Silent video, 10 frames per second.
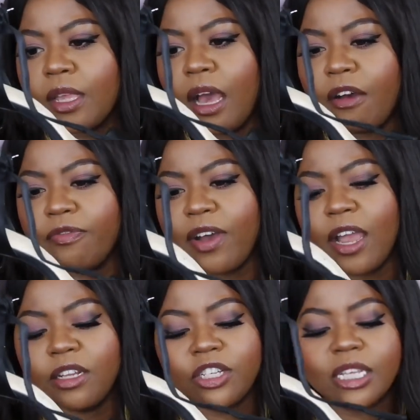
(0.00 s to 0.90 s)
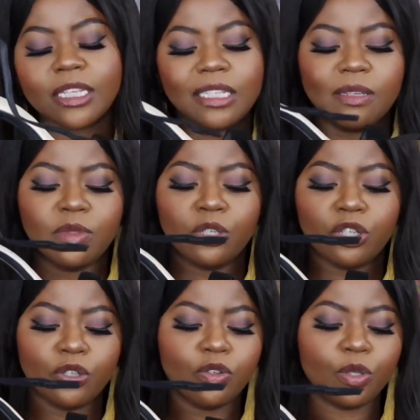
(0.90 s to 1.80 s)
I find Jessica Simpson
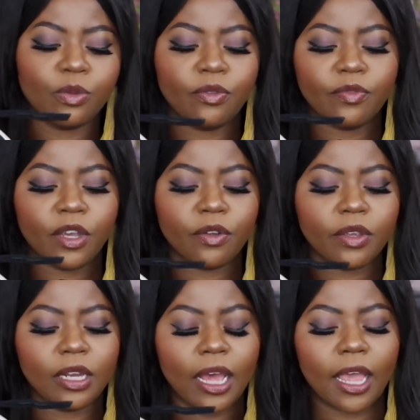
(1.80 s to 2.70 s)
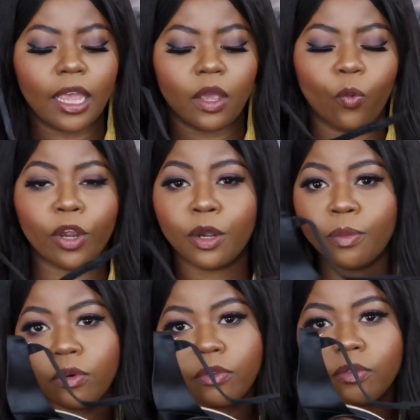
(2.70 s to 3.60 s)
shoes to be very, like,
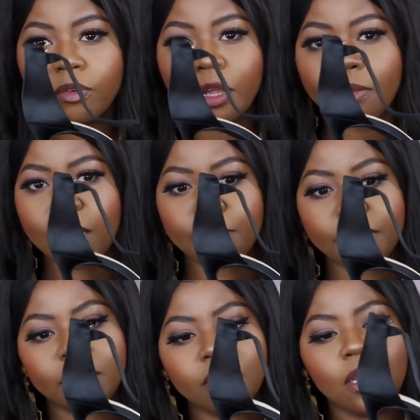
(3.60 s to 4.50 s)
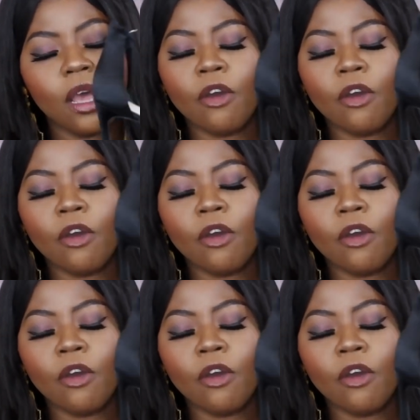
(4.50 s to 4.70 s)
wearable, in my opinion.